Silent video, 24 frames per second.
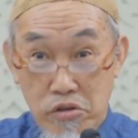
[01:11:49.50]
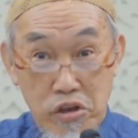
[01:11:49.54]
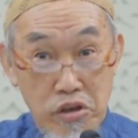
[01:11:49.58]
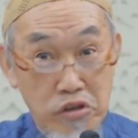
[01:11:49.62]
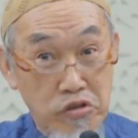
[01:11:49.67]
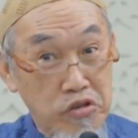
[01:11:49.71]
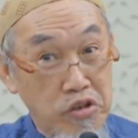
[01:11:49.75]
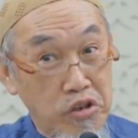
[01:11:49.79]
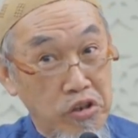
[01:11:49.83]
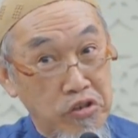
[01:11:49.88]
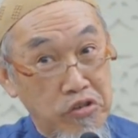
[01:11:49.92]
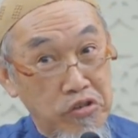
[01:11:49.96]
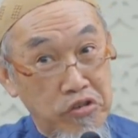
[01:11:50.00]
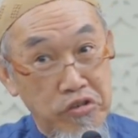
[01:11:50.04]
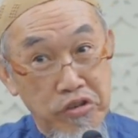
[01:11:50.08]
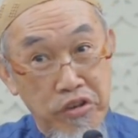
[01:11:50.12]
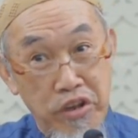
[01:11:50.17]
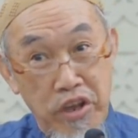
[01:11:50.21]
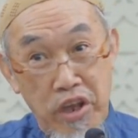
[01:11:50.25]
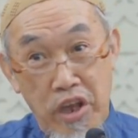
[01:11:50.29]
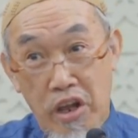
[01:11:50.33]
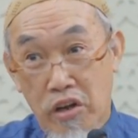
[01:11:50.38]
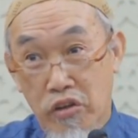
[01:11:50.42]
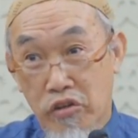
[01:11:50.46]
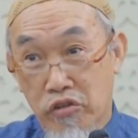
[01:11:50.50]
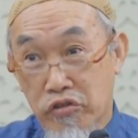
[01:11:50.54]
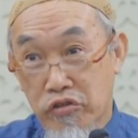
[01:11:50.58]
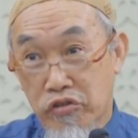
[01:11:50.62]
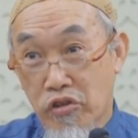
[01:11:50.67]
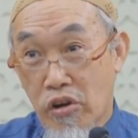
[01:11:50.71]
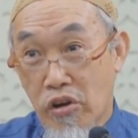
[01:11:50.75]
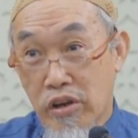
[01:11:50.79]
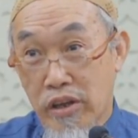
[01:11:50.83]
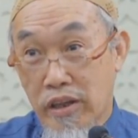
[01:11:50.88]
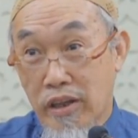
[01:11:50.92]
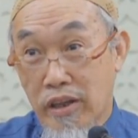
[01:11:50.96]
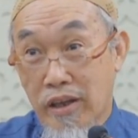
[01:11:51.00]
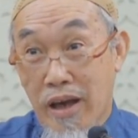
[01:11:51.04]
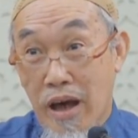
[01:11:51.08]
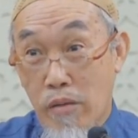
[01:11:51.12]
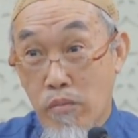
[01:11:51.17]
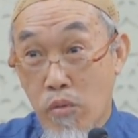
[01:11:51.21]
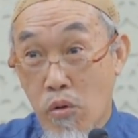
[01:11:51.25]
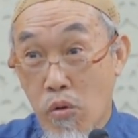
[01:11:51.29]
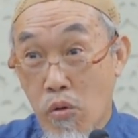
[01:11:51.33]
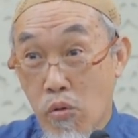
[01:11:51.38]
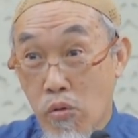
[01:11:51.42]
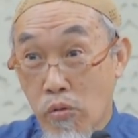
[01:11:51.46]
This is real solid
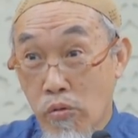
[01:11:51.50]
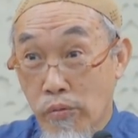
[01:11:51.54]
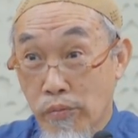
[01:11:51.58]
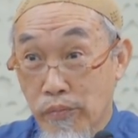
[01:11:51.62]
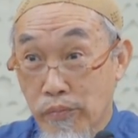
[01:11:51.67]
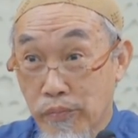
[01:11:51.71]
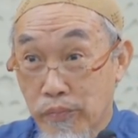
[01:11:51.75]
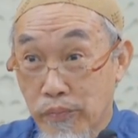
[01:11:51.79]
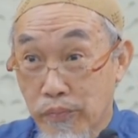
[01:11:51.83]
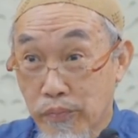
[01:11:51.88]
carbo.